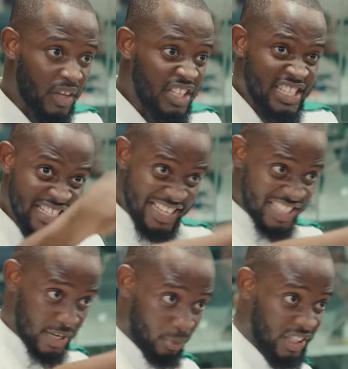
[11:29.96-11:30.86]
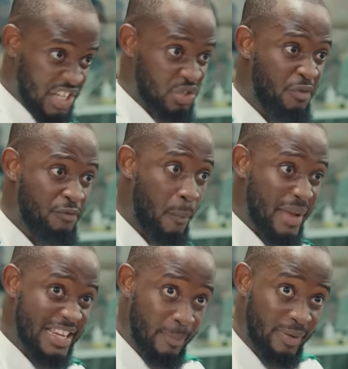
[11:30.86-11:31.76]
This is the Ajebota, it's not
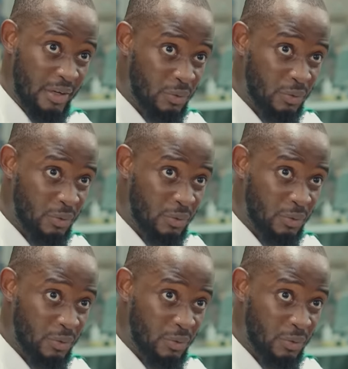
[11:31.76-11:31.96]
forming, they play